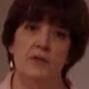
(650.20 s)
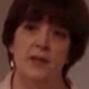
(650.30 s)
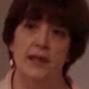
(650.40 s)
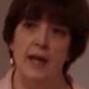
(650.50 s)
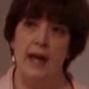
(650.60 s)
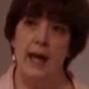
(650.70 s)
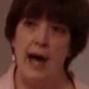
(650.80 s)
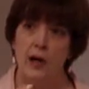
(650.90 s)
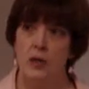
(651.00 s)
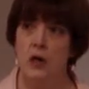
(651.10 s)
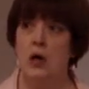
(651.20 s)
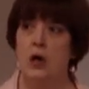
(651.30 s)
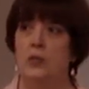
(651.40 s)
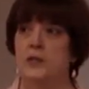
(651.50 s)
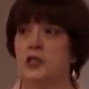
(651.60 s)
the
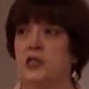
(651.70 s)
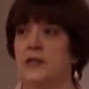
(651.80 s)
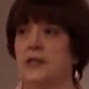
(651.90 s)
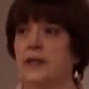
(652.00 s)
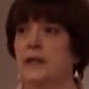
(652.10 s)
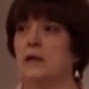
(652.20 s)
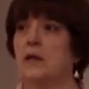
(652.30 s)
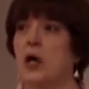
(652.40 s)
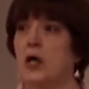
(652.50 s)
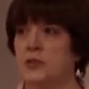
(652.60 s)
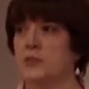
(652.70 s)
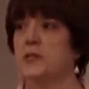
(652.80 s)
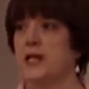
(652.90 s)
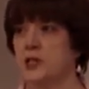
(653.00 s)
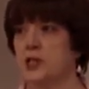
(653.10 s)
alcohol, which can cause
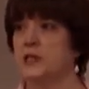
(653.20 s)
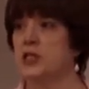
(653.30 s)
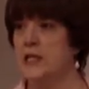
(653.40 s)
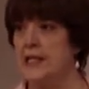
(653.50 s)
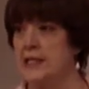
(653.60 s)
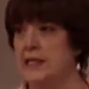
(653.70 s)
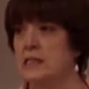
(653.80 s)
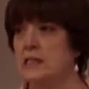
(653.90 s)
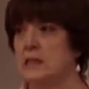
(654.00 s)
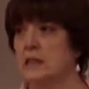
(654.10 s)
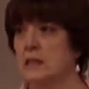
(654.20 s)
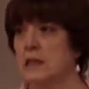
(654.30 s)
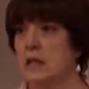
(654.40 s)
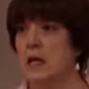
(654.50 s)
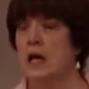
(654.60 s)
mutation in genes,
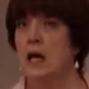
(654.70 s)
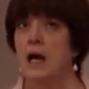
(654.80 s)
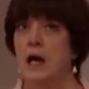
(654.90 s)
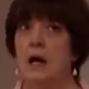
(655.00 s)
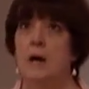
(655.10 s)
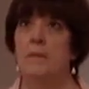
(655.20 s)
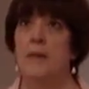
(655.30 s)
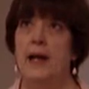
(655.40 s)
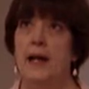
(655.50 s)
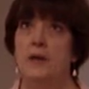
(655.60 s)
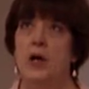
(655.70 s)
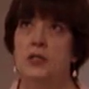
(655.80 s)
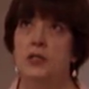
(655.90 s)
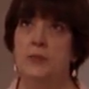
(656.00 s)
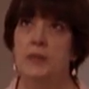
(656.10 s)
and
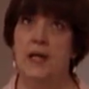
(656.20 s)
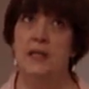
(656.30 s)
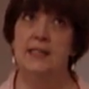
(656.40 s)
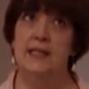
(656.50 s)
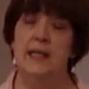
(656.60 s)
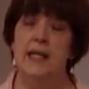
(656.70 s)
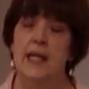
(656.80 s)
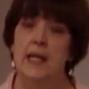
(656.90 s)
also because it